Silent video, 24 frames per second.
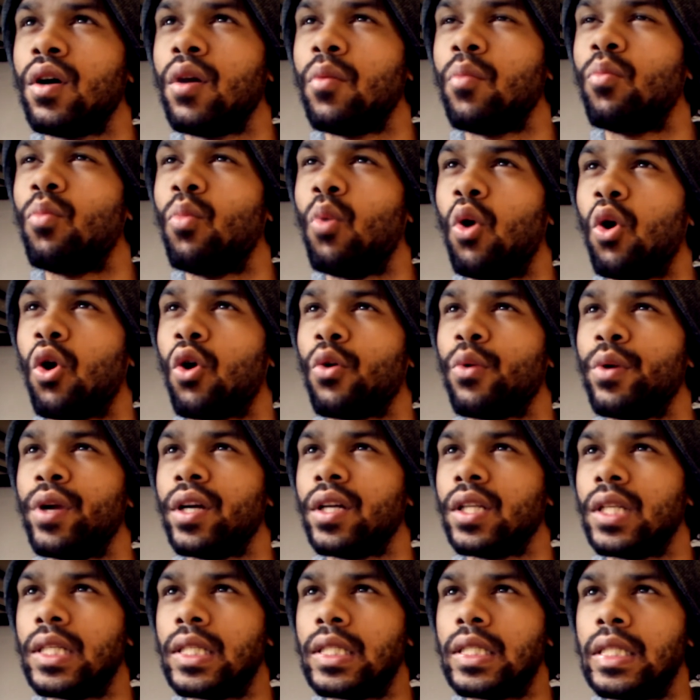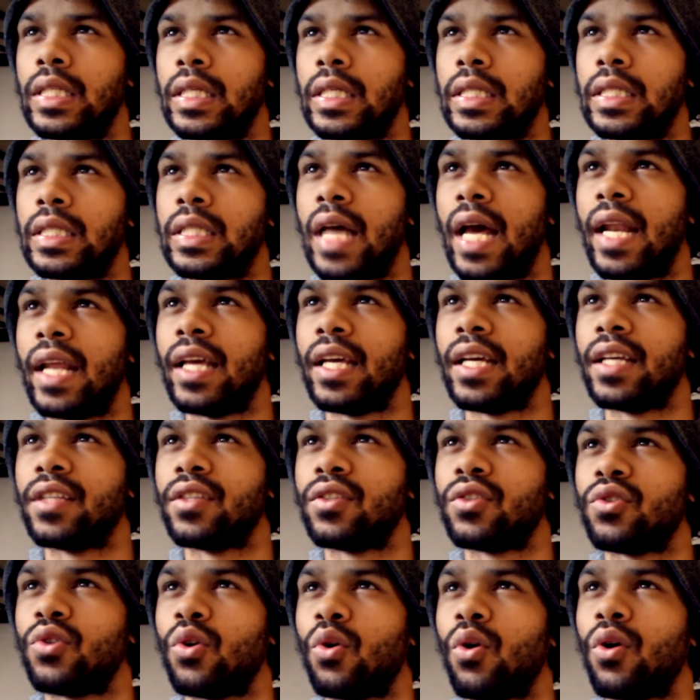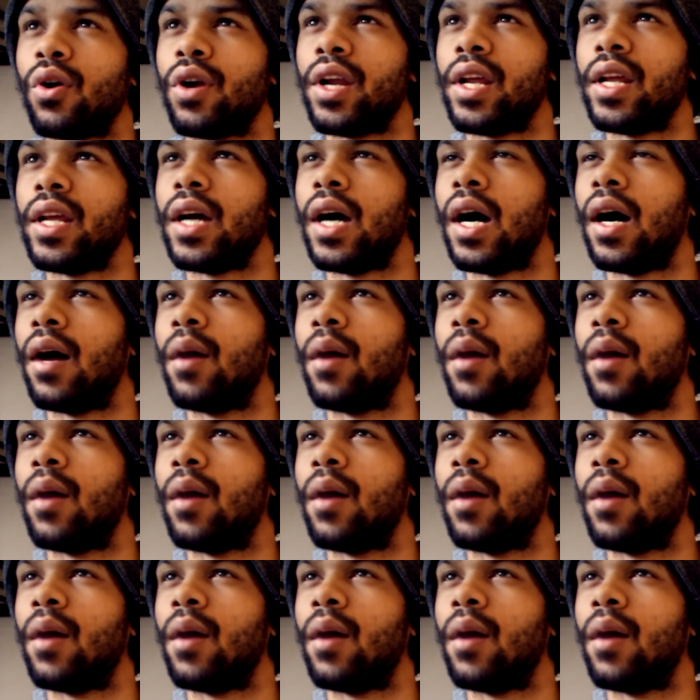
more realistic setting and story,